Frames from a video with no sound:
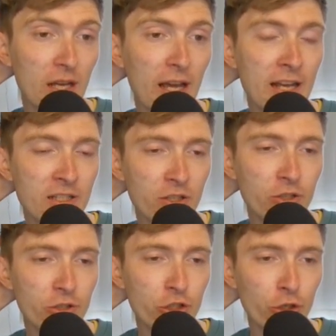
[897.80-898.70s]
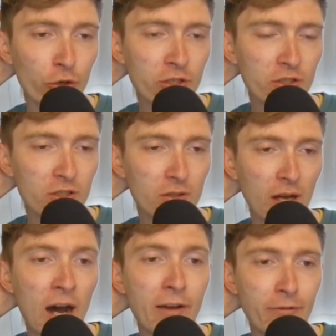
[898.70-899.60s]
is a good choice,
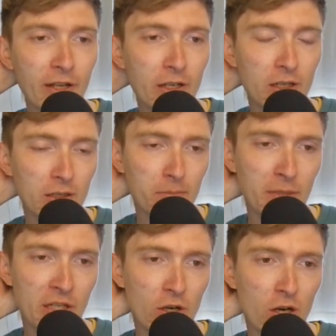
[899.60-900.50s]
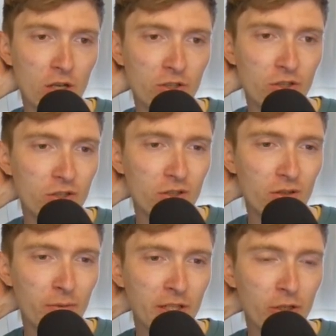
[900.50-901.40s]
I think, because
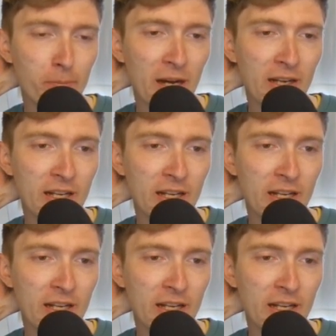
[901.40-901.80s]
when you look back at